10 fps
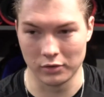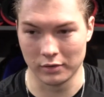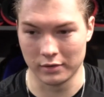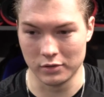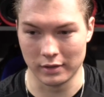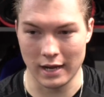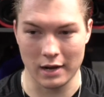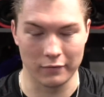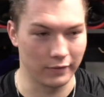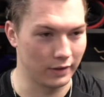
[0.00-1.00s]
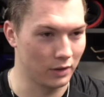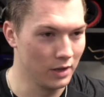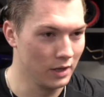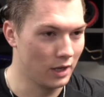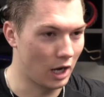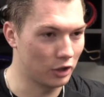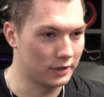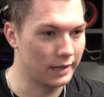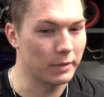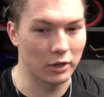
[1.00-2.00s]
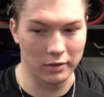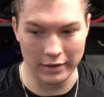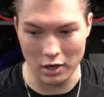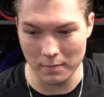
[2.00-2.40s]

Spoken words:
You can have a good game here and there,